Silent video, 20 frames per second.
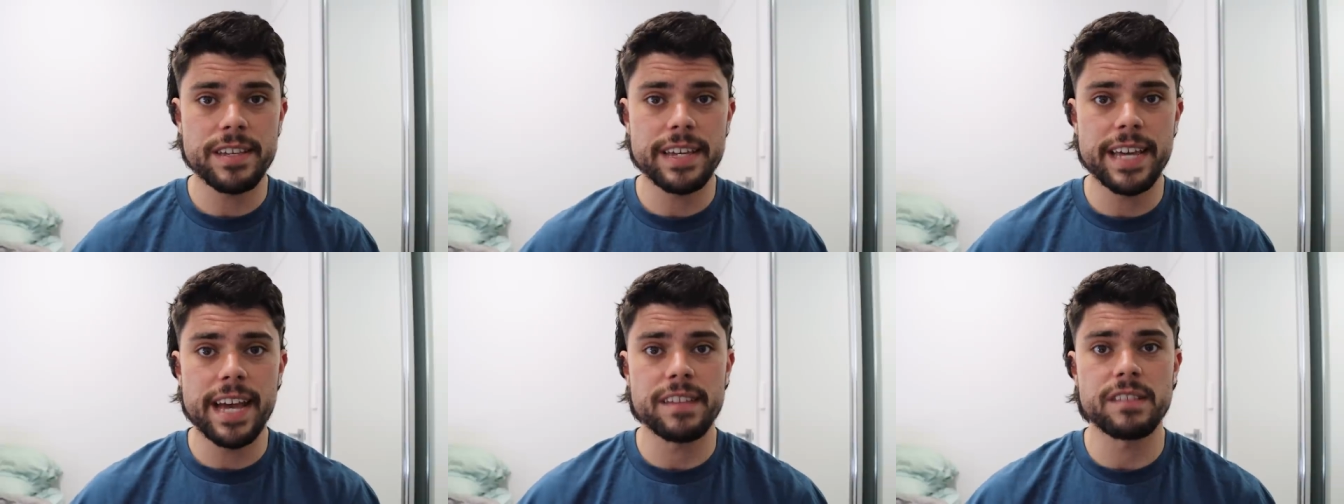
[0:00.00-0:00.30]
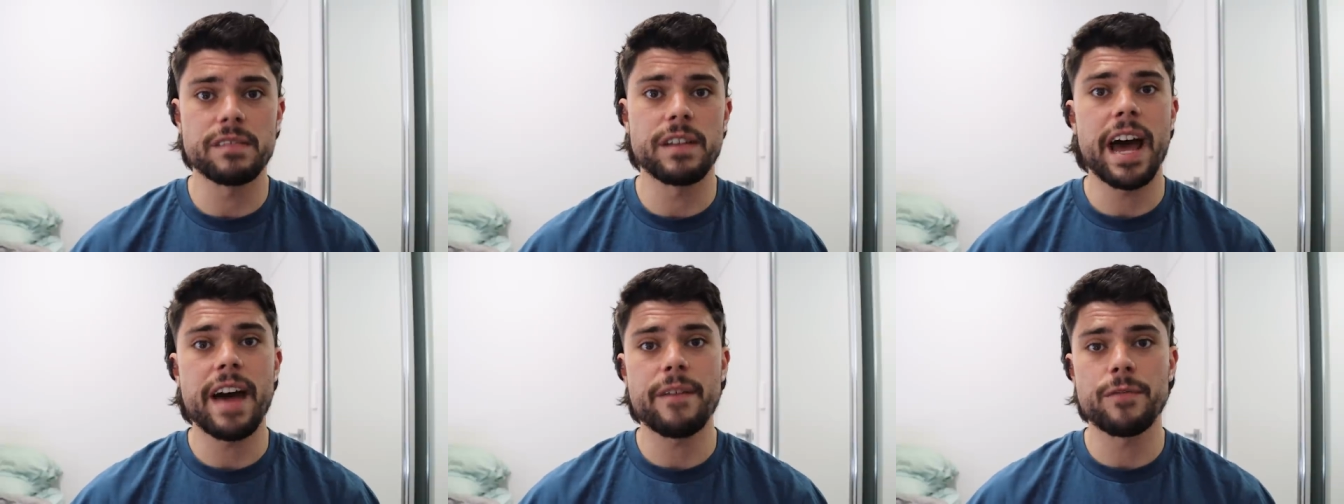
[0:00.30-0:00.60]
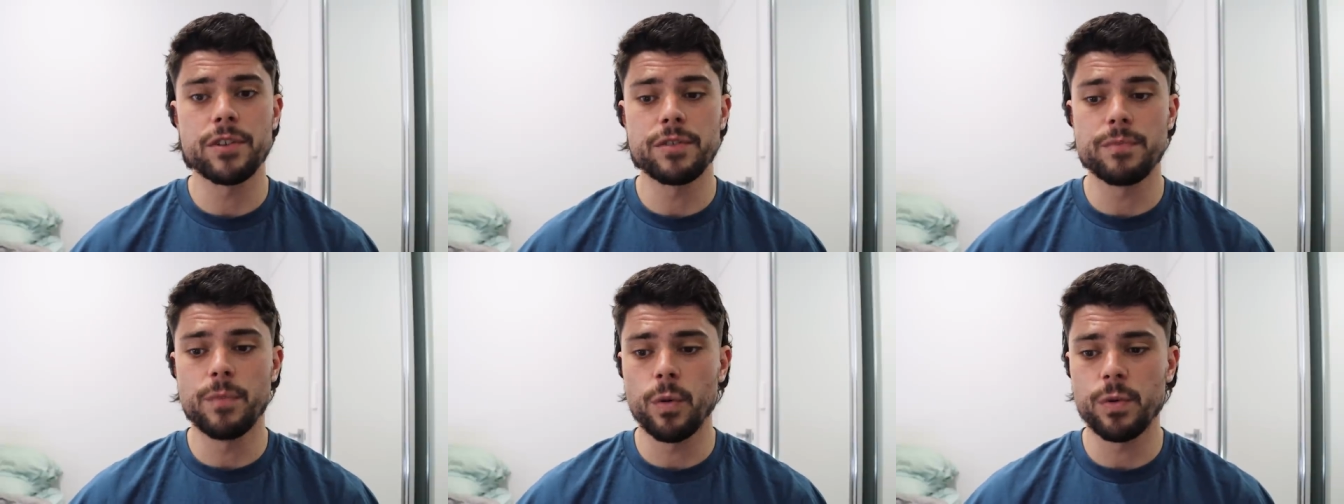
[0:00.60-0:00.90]
he hasn't
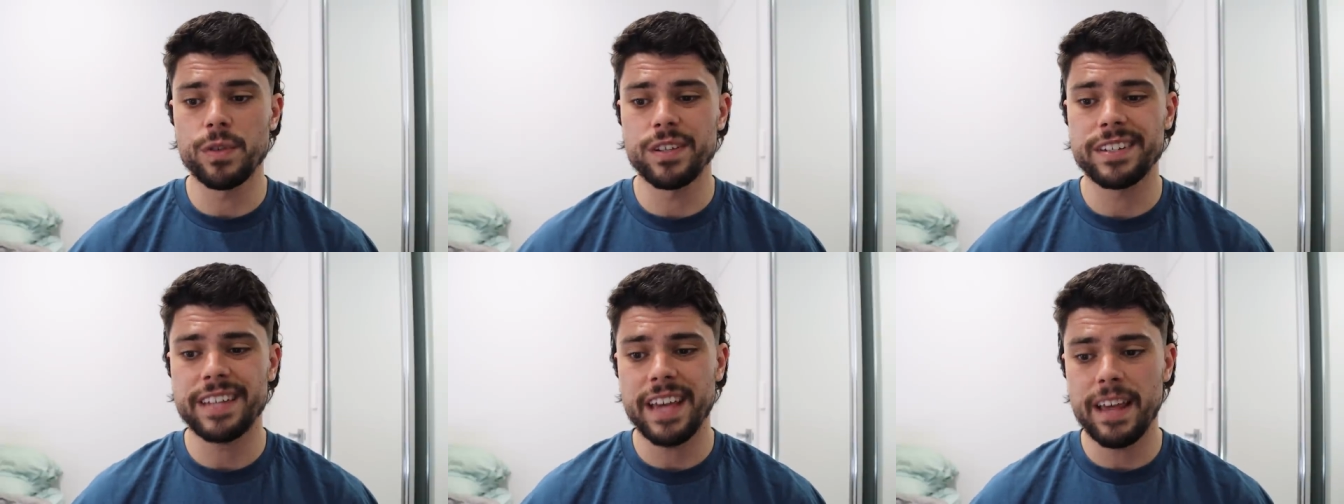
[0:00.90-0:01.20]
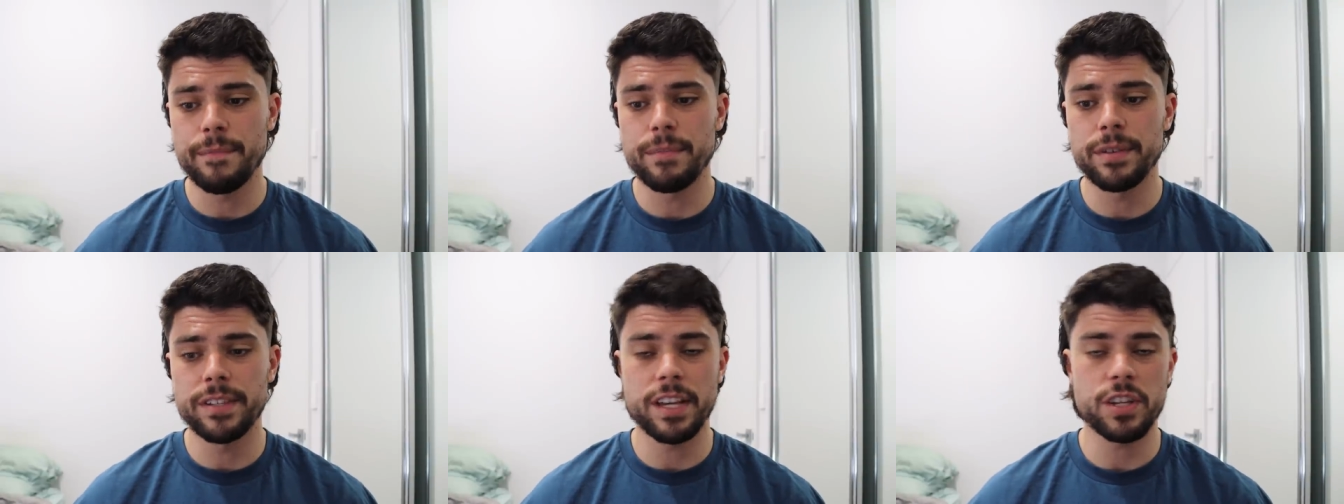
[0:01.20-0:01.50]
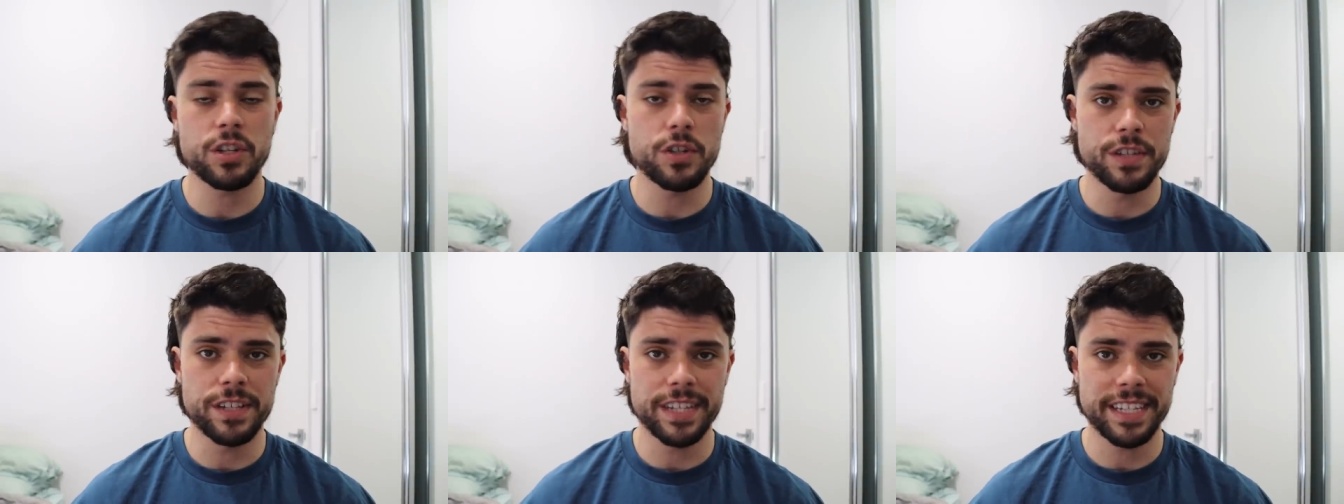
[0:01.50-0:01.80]
averaged more than 10
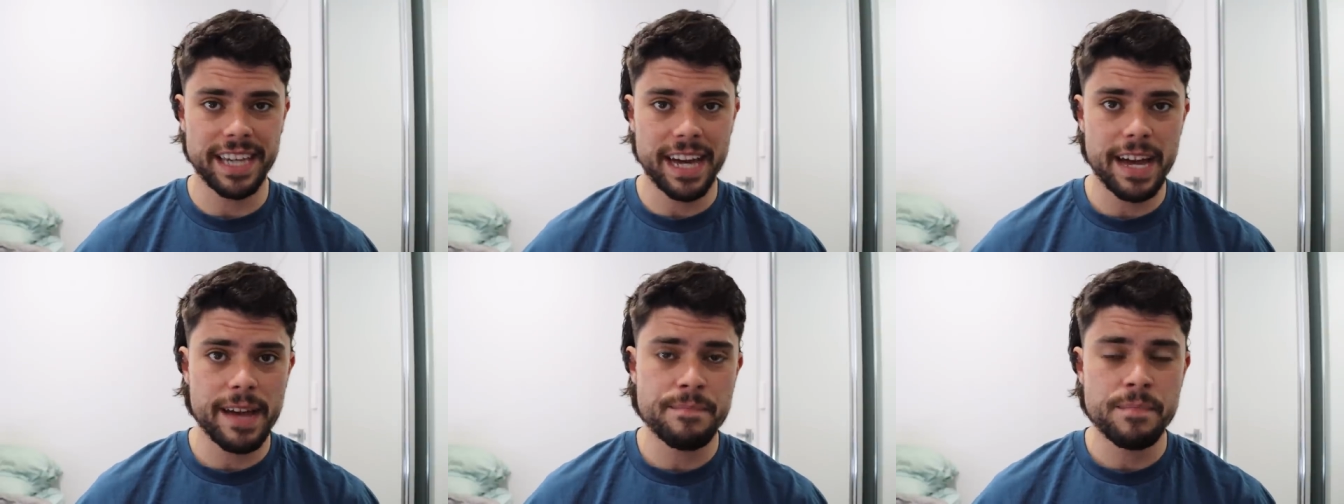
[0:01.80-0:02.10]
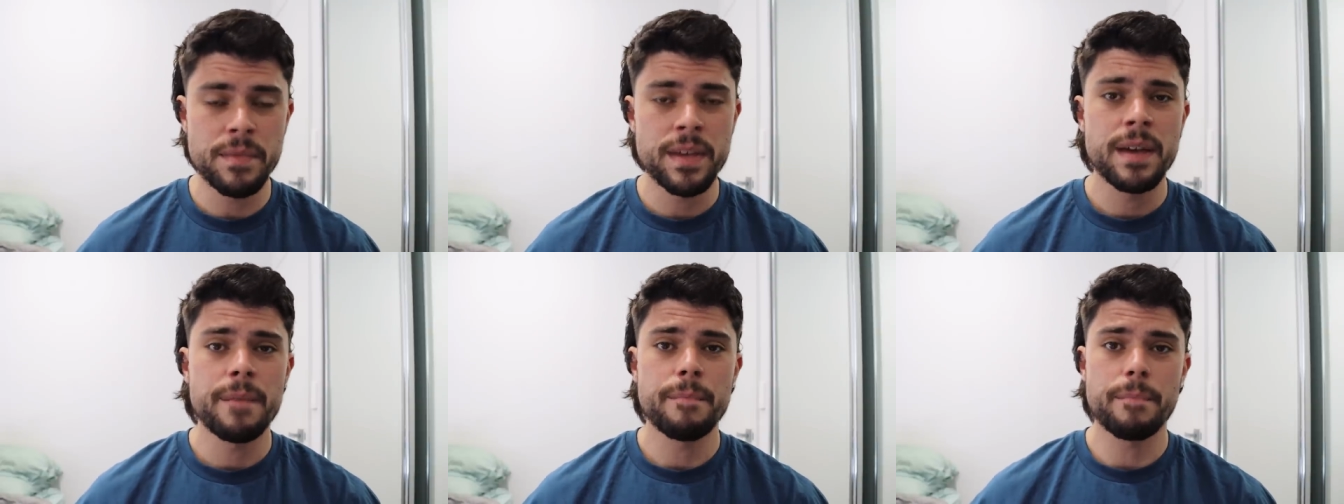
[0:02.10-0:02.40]
possessions a game,